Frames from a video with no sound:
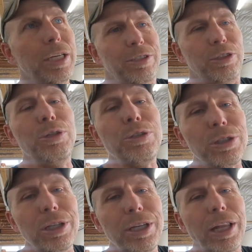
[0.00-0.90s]
It's
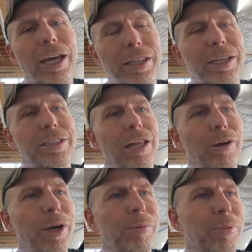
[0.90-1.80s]
usually like the
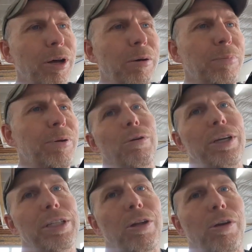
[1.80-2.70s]
accelerator pump or
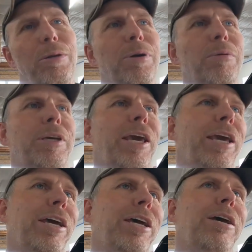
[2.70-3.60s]
the accelerated pump
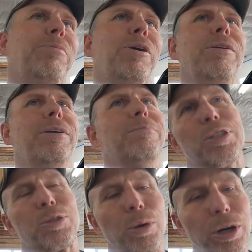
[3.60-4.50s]
cam or
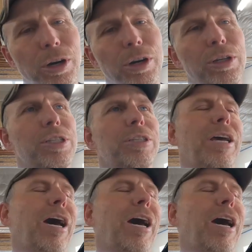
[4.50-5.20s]
the squirters.